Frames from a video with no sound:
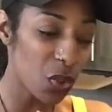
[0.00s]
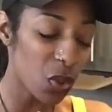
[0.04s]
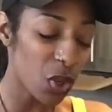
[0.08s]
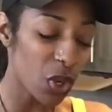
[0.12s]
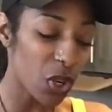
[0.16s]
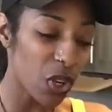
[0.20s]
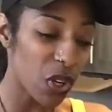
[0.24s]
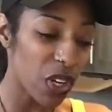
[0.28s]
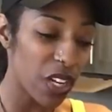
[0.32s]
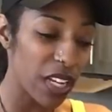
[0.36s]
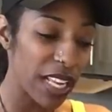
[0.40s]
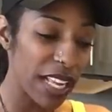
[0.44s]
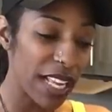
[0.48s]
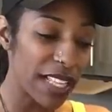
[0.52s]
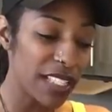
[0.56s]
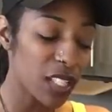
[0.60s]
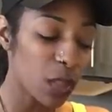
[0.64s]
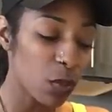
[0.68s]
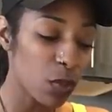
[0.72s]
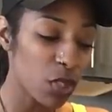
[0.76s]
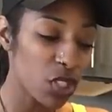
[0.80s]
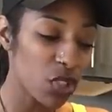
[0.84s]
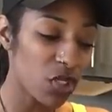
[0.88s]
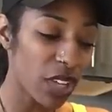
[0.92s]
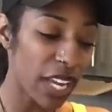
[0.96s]
or
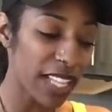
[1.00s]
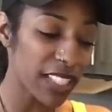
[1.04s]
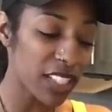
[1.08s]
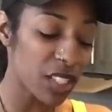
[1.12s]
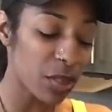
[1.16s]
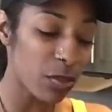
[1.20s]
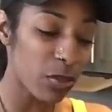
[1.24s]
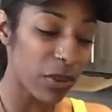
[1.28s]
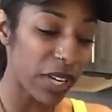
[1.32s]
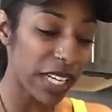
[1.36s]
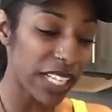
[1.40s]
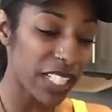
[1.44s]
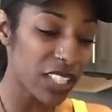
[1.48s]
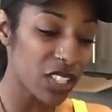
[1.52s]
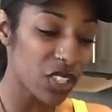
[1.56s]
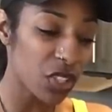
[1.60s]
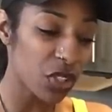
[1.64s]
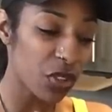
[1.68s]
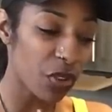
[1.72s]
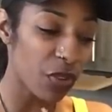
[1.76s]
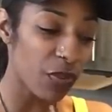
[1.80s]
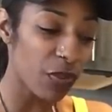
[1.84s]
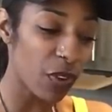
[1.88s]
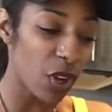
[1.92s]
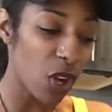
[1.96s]
someone trying to break into
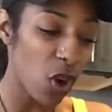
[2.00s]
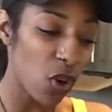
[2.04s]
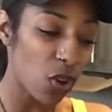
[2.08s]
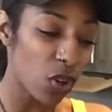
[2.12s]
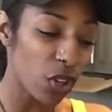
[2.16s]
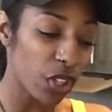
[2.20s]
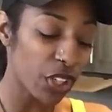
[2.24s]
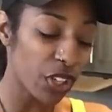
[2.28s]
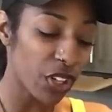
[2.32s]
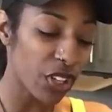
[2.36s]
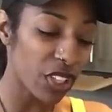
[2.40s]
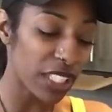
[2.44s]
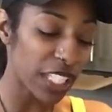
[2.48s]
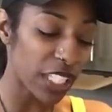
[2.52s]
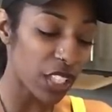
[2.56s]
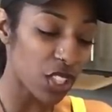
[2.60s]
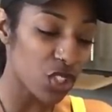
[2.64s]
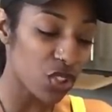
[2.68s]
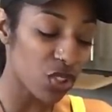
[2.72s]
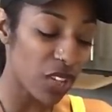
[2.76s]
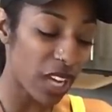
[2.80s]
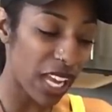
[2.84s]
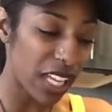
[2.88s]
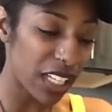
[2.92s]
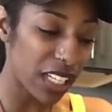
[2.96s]
your phone or your
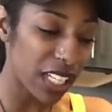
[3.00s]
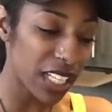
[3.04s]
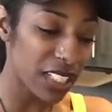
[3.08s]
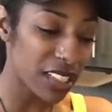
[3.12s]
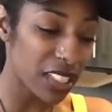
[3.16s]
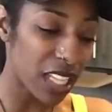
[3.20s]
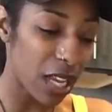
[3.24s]
electronics.